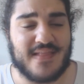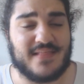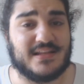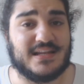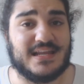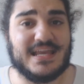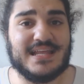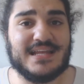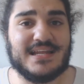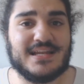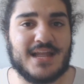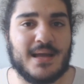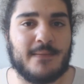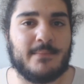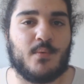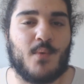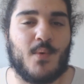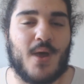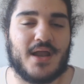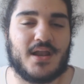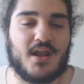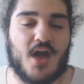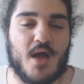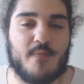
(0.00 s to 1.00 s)
And then in at number
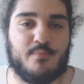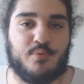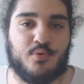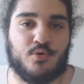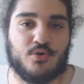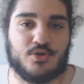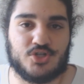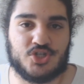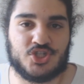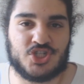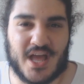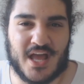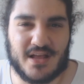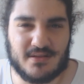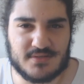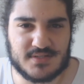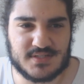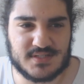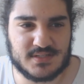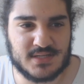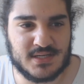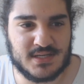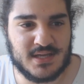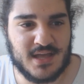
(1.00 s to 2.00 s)
1, I put
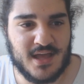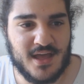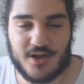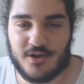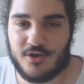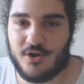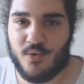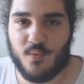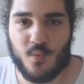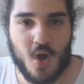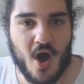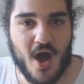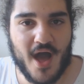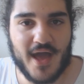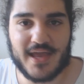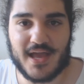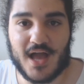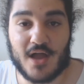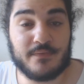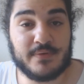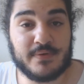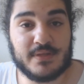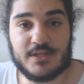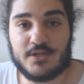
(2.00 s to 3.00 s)
Chelsea. I don't know why.
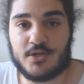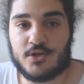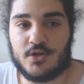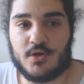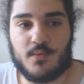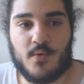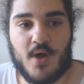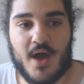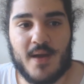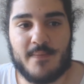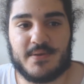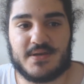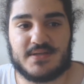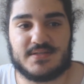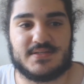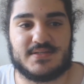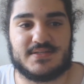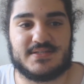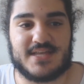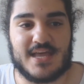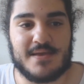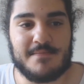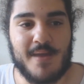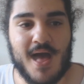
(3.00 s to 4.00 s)
I really don't know why, because the
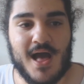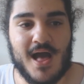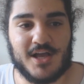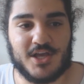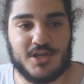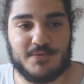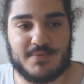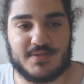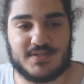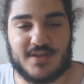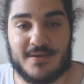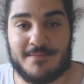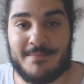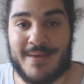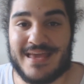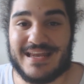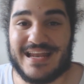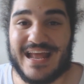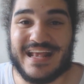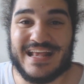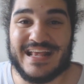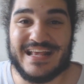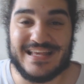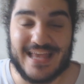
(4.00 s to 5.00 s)
same arguments I made
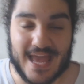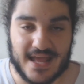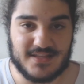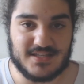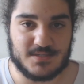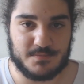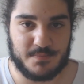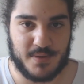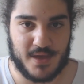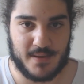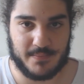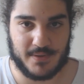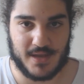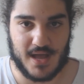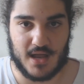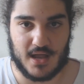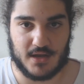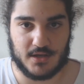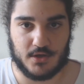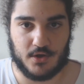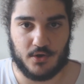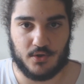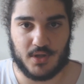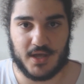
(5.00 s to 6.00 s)
against Pep
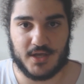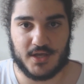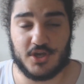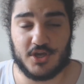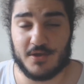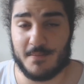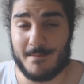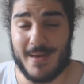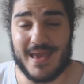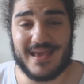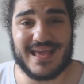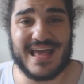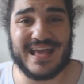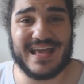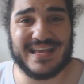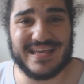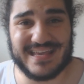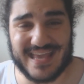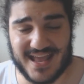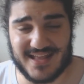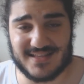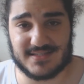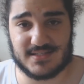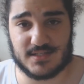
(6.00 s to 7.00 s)
Guardiola, you can make
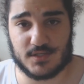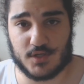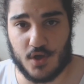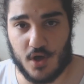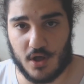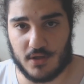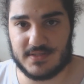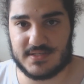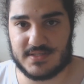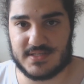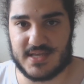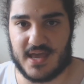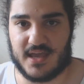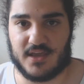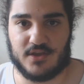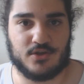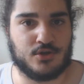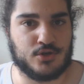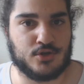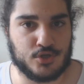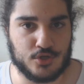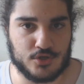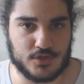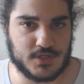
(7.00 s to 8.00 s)
against Conte. You
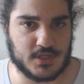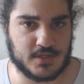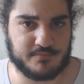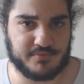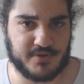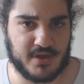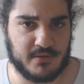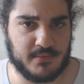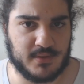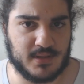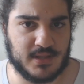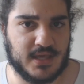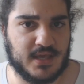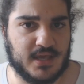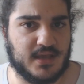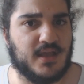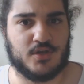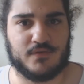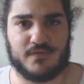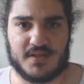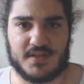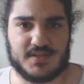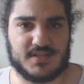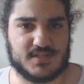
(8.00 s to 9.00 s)
know, new to the Premier League,
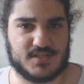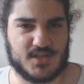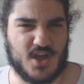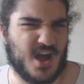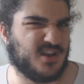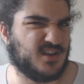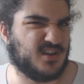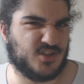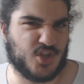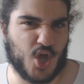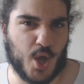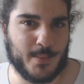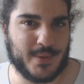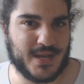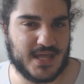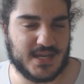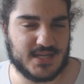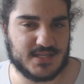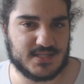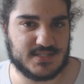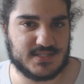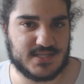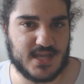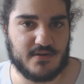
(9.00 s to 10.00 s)
Juventus kind of
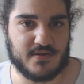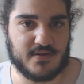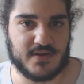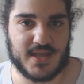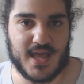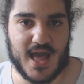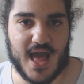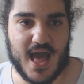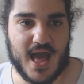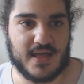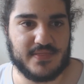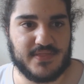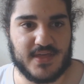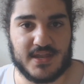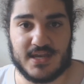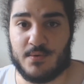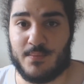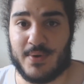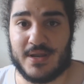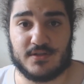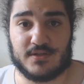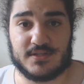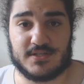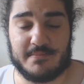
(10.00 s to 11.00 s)
dominated Serie A, then he
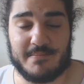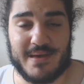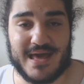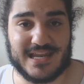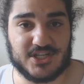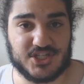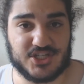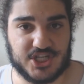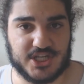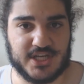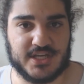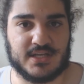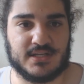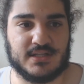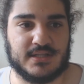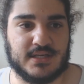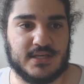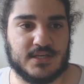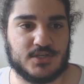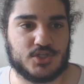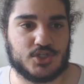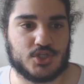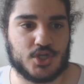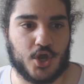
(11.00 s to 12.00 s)
went on to manage
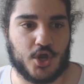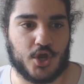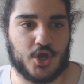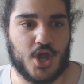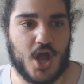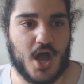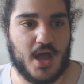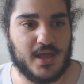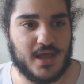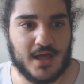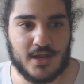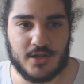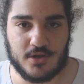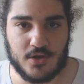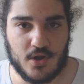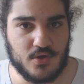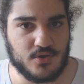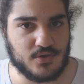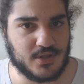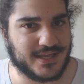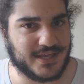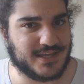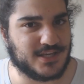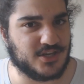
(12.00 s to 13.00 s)
Italy, so I don't know,
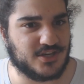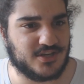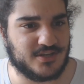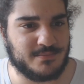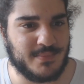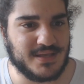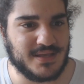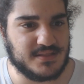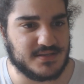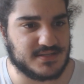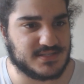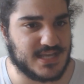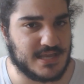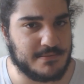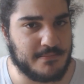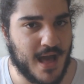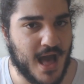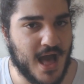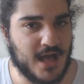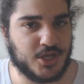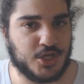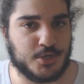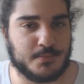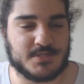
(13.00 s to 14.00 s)
like, you could make the same
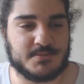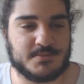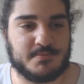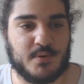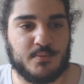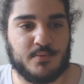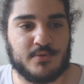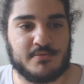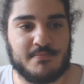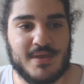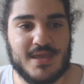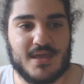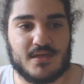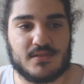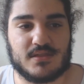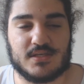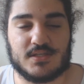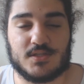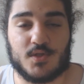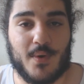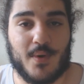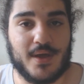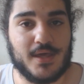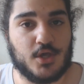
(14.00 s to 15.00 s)
arguments, but with me, I
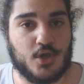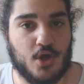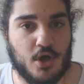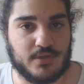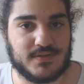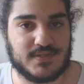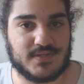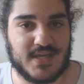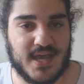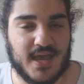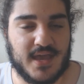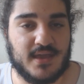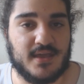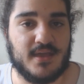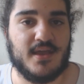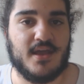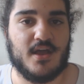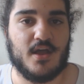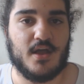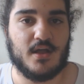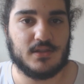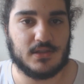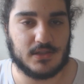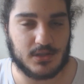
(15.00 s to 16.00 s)
think the way Conte
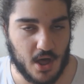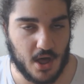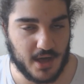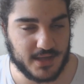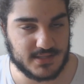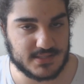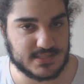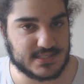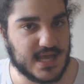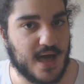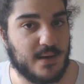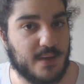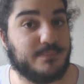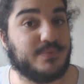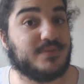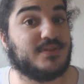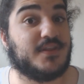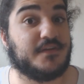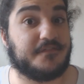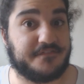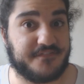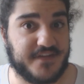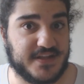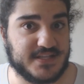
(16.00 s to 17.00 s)
lines up
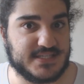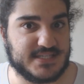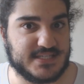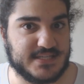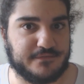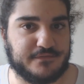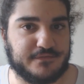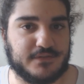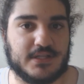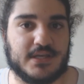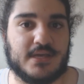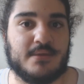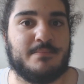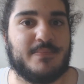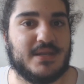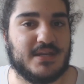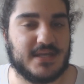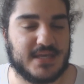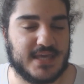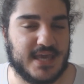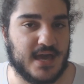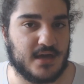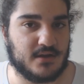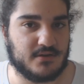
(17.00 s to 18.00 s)
defensively, bit
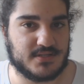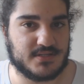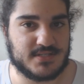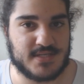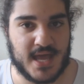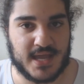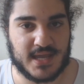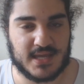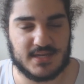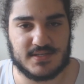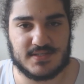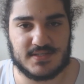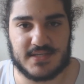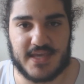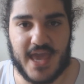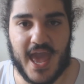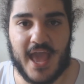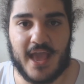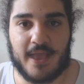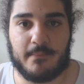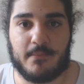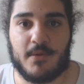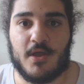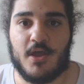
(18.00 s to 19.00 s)
of counter-attack in his
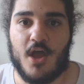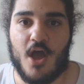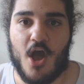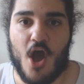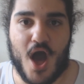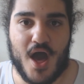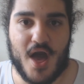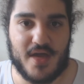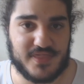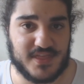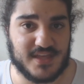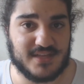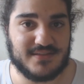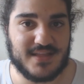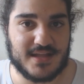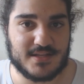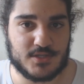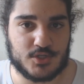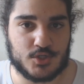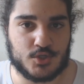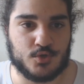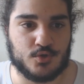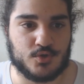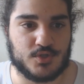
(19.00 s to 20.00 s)
game, I think
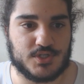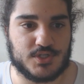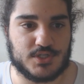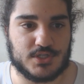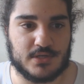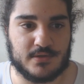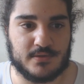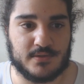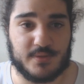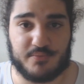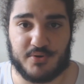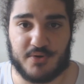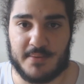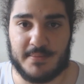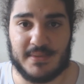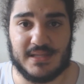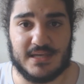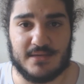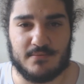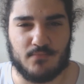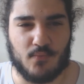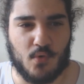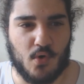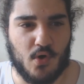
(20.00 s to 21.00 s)
that suits the Premier
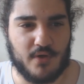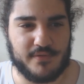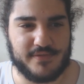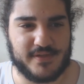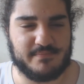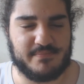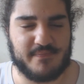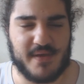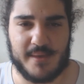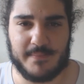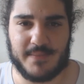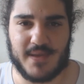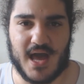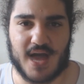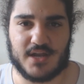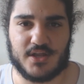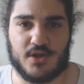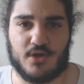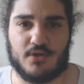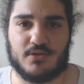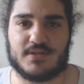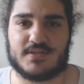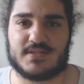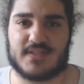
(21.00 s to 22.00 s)
League more than Pep
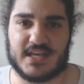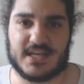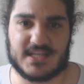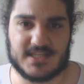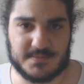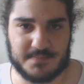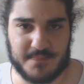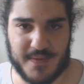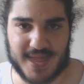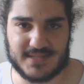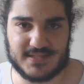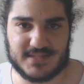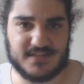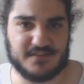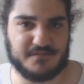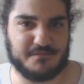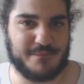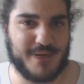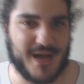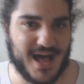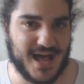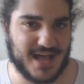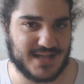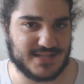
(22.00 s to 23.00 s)
Guardiola's expansive
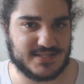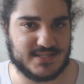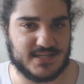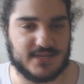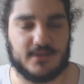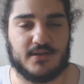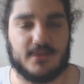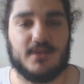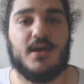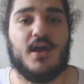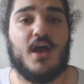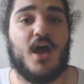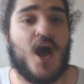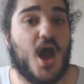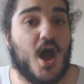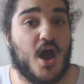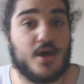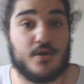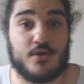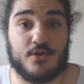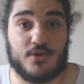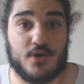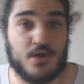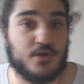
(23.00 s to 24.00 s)
passing.
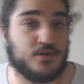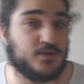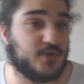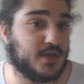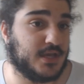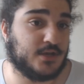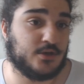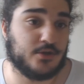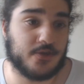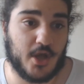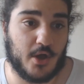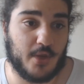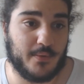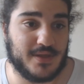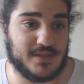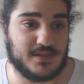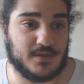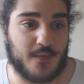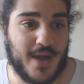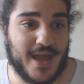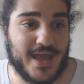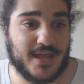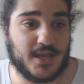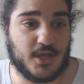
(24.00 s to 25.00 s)
I don't know, it could go
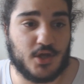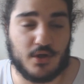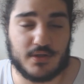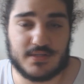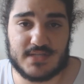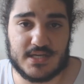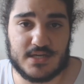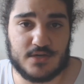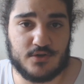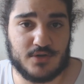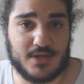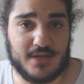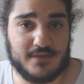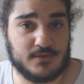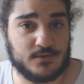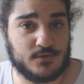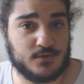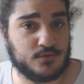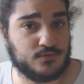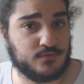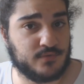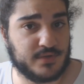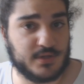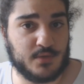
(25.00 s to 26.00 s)
either way. Conte could either
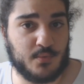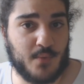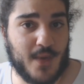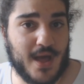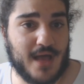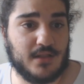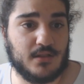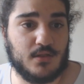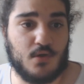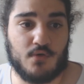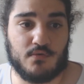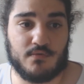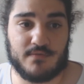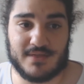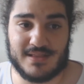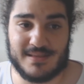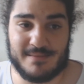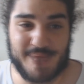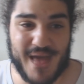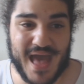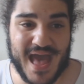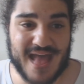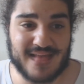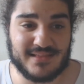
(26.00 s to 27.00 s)
do really well or really
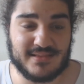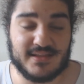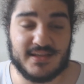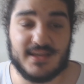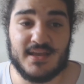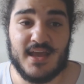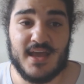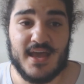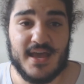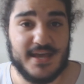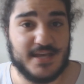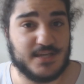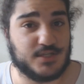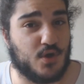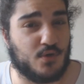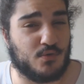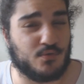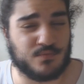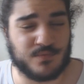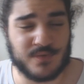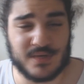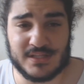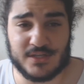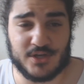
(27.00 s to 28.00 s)
badly. He's got
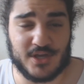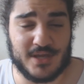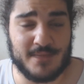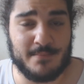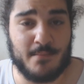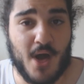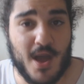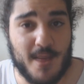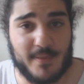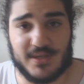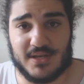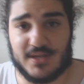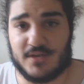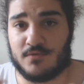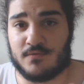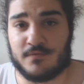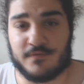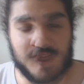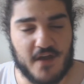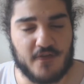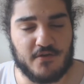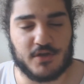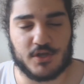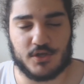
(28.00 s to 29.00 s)
really good, in my opinion,
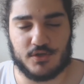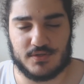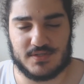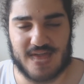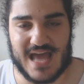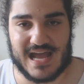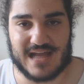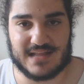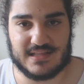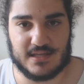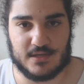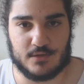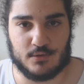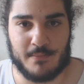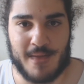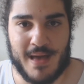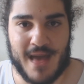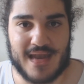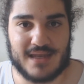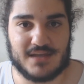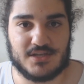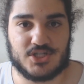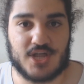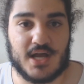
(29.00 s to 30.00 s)
very good tactical
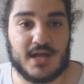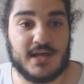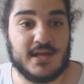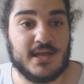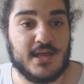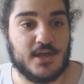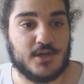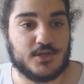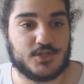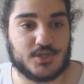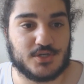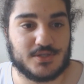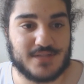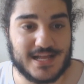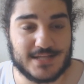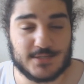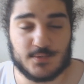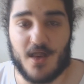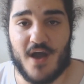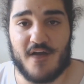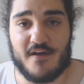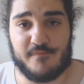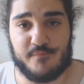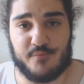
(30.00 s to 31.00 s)
manager, so
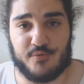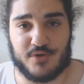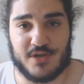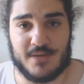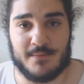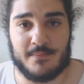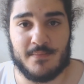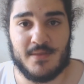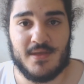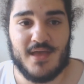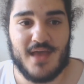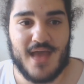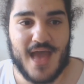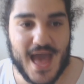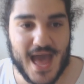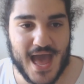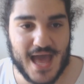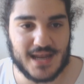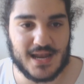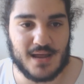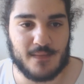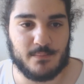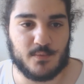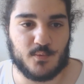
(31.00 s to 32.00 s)
that's why I've put him
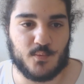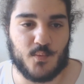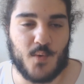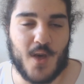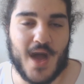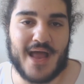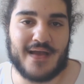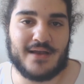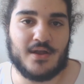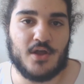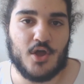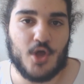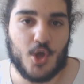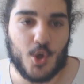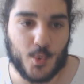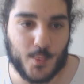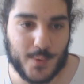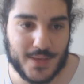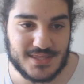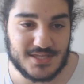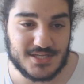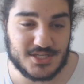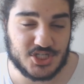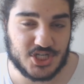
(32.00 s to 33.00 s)
at number 1
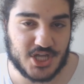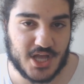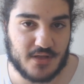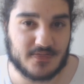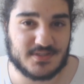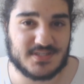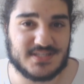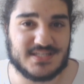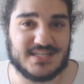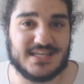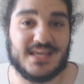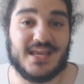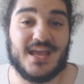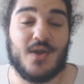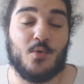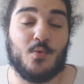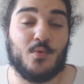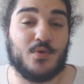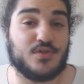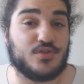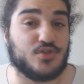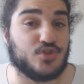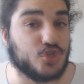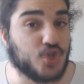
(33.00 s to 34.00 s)
with Chelsea,
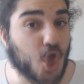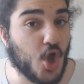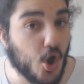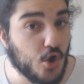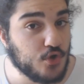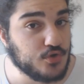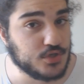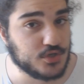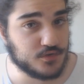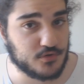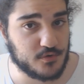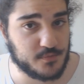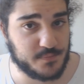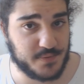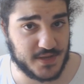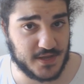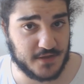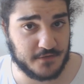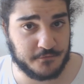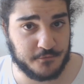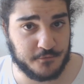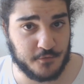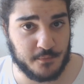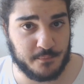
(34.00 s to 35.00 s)
with no
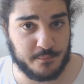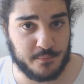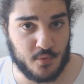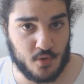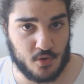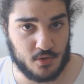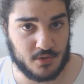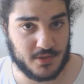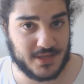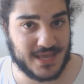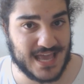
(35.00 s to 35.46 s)
European football.